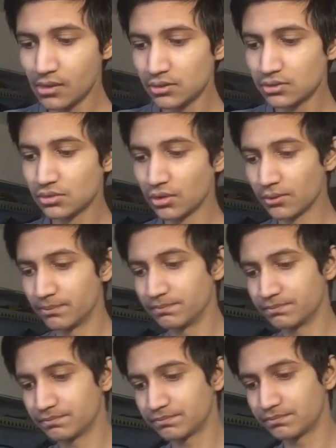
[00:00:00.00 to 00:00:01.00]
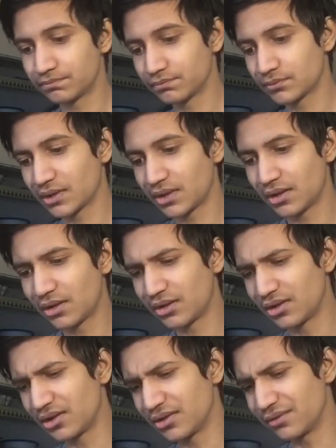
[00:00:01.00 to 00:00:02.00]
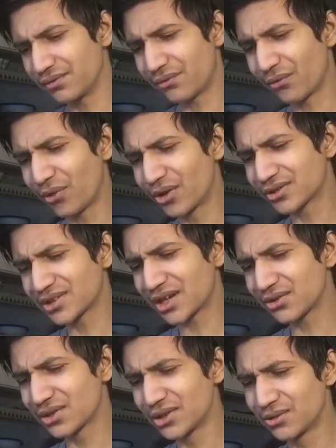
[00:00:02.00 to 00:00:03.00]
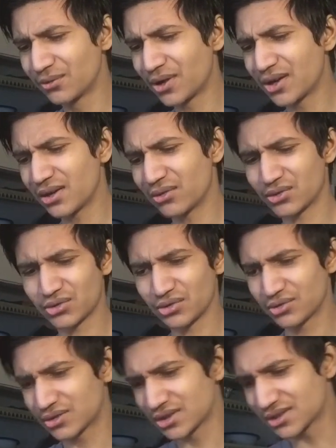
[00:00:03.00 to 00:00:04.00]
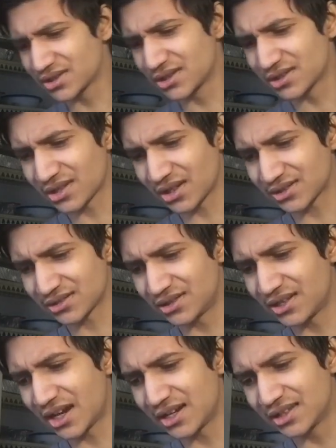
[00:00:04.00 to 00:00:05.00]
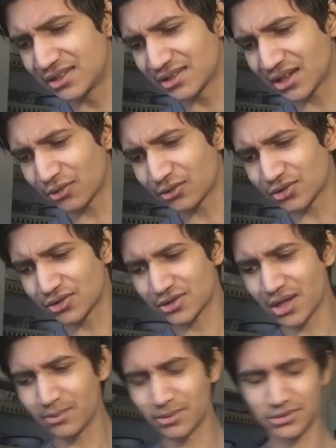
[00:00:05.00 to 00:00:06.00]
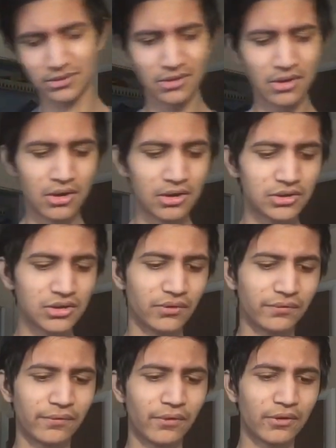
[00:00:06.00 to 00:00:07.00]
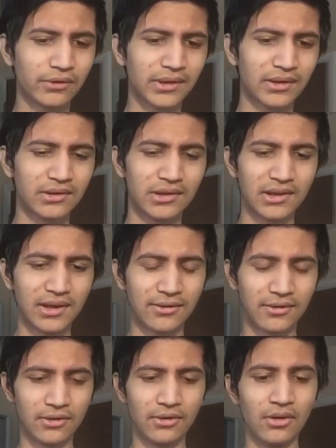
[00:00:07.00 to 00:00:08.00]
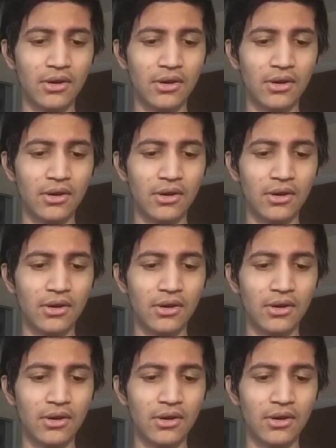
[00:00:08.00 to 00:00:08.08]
So 4,000 in 1 hour. So T-Series has 19,000 subscribers. So 4,000 in an hour.